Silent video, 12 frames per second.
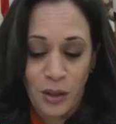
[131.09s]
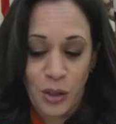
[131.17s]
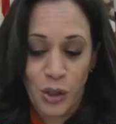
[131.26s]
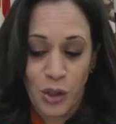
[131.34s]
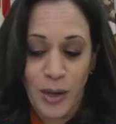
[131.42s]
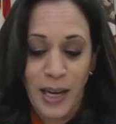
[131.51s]

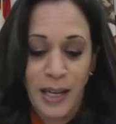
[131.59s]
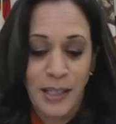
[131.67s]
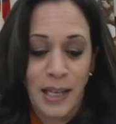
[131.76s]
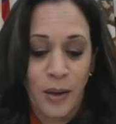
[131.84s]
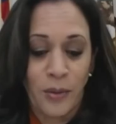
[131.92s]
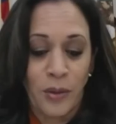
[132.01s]
to
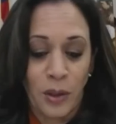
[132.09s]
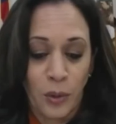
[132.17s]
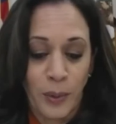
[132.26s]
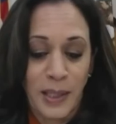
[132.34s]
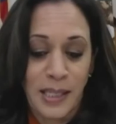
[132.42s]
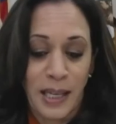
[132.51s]
strike down the
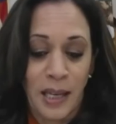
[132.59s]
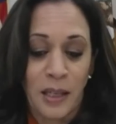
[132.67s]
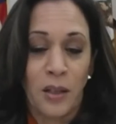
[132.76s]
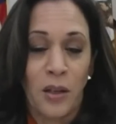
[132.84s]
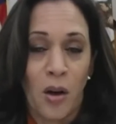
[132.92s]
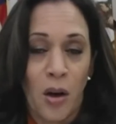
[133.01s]

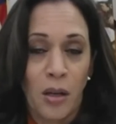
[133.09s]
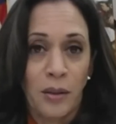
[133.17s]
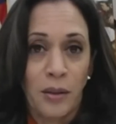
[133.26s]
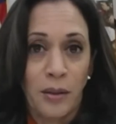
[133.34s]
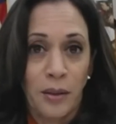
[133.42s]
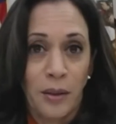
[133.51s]
Louisiana law